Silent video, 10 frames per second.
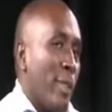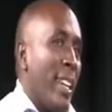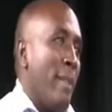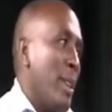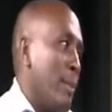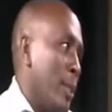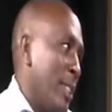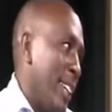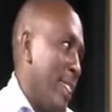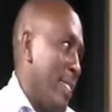climbing
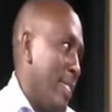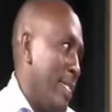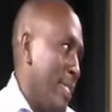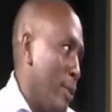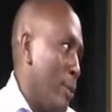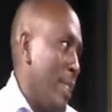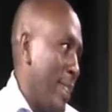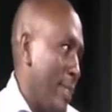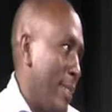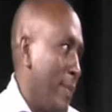Mount Kenya, it takes you
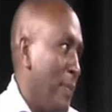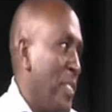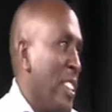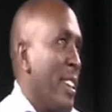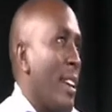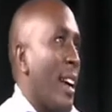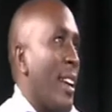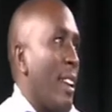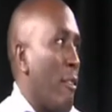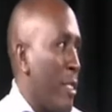days,
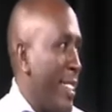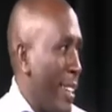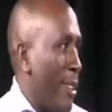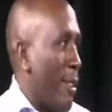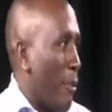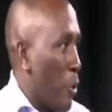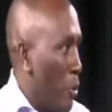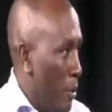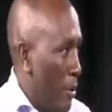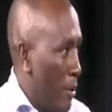and every day you have to